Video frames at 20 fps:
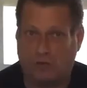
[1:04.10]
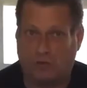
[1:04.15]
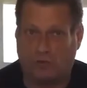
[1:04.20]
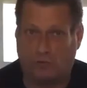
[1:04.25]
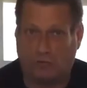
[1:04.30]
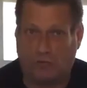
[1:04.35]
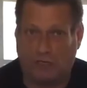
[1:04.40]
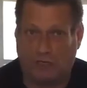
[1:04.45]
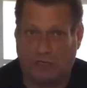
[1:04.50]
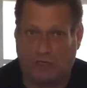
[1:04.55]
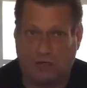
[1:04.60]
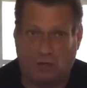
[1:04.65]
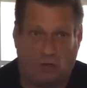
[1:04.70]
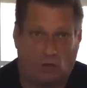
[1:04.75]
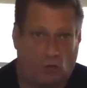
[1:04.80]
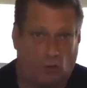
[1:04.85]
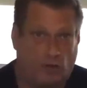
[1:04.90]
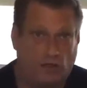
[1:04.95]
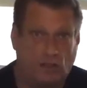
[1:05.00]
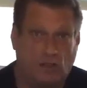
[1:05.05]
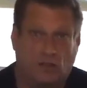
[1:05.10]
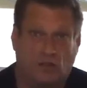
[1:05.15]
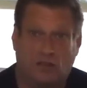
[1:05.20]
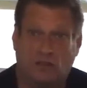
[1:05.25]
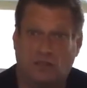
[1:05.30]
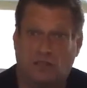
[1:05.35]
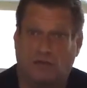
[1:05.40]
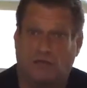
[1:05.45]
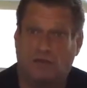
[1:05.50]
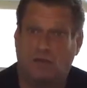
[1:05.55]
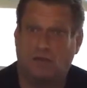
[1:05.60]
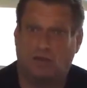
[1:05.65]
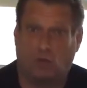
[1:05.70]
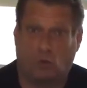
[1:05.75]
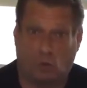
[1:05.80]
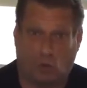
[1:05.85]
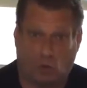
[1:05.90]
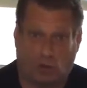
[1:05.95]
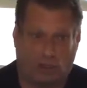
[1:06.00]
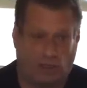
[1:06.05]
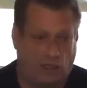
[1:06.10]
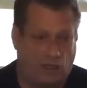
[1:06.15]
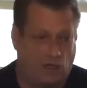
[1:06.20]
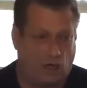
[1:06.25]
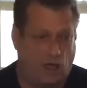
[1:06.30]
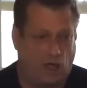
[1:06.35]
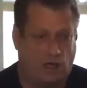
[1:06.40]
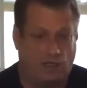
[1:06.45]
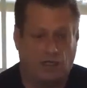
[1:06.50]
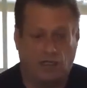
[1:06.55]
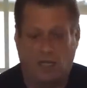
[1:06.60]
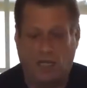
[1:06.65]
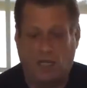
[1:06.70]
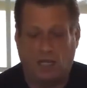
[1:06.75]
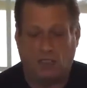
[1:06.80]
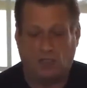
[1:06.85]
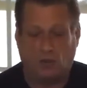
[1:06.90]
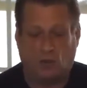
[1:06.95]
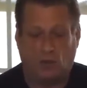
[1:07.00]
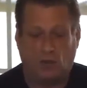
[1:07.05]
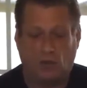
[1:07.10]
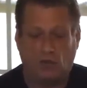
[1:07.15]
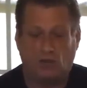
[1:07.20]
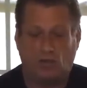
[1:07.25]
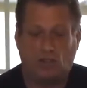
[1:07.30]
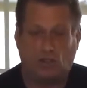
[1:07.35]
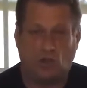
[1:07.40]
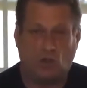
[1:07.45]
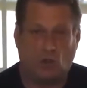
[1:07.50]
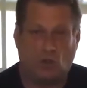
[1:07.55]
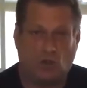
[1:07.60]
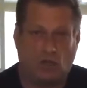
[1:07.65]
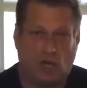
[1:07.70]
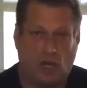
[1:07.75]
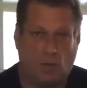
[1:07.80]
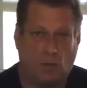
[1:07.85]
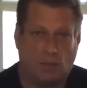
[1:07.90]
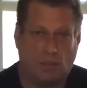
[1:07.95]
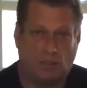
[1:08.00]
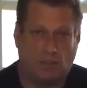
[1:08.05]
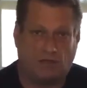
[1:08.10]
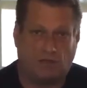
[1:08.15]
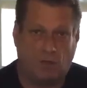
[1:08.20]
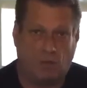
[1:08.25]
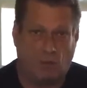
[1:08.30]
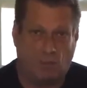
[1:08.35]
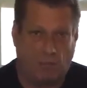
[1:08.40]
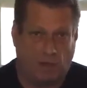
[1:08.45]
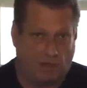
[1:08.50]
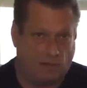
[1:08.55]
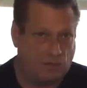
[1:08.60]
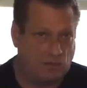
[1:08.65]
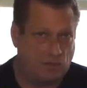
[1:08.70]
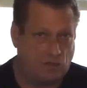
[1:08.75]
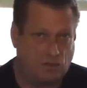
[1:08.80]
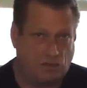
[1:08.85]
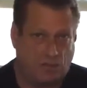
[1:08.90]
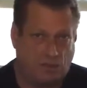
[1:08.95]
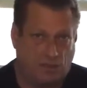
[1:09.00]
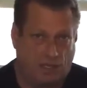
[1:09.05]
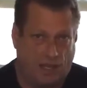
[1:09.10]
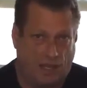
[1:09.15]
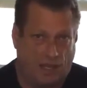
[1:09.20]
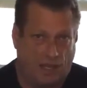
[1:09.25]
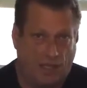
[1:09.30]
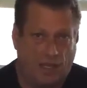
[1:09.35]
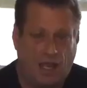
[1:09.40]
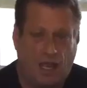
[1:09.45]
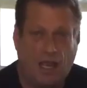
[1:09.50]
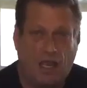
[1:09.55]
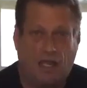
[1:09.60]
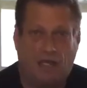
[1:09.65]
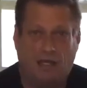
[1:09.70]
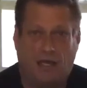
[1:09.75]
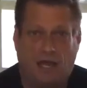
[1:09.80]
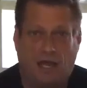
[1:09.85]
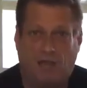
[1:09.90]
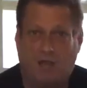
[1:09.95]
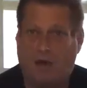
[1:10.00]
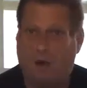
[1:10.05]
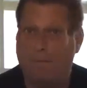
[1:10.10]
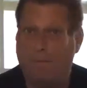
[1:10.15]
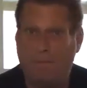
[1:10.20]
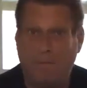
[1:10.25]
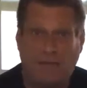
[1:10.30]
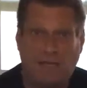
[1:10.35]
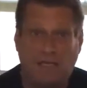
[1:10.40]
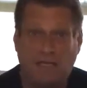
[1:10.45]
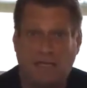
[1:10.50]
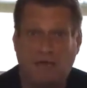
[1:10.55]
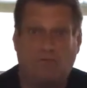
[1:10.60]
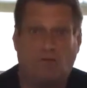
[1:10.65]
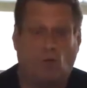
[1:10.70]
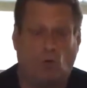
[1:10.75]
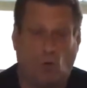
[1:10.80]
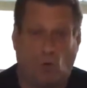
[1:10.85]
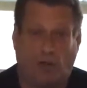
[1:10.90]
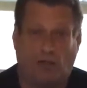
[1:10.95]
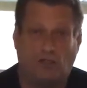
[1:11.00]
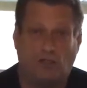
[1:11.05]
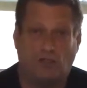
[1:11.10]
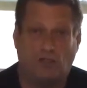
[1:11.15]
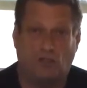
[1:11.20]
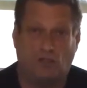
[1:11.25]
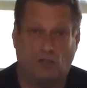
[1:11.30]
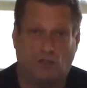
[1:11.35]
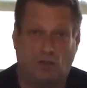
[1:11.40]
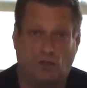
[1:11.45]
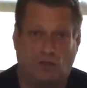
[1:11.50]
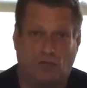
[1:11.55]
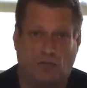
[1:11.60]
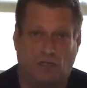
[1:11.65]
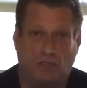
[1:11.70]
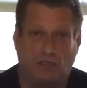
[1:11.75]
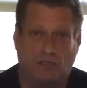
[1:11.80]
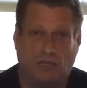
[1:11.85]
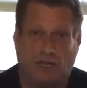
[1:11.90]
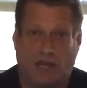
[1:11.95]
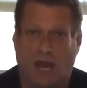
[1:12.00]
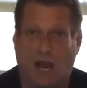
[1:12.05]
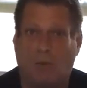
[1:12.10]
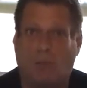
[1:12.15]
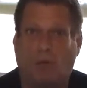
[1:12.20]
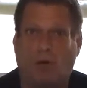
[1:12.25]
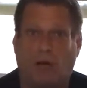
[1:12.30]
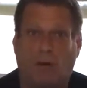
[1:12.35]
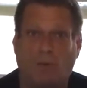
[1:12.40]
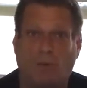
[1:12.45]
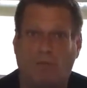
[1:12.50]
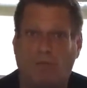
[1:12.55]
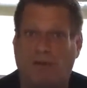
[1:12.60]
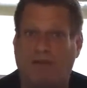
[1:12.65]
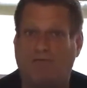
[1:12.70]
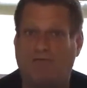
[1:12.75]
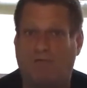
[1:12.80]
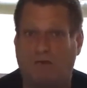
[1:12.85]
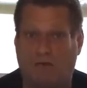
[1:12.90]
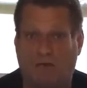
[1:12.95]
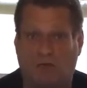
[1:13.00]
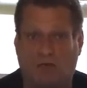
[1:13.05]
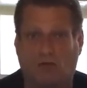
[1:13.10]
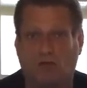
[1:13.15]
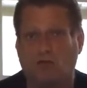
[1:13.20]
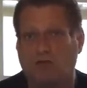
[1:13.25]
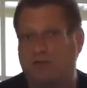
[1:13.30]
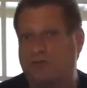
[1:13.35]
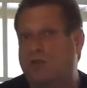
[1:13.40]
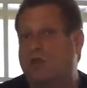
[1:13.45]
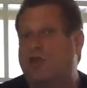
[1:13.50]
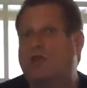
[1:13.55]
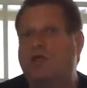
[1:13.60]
of your wreath or the rest of the stuff that you're working on. So we're going to show you a couple of different methods today. Now there are many different ways to do this and I'll probably make videos